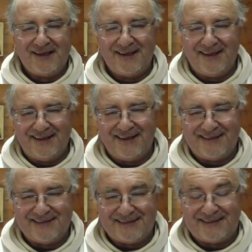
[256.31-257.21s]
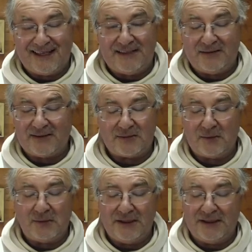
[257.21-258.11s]
uh, to save us
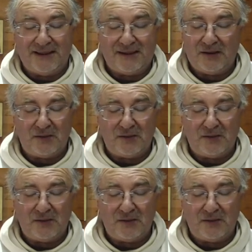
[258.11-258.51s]
when we,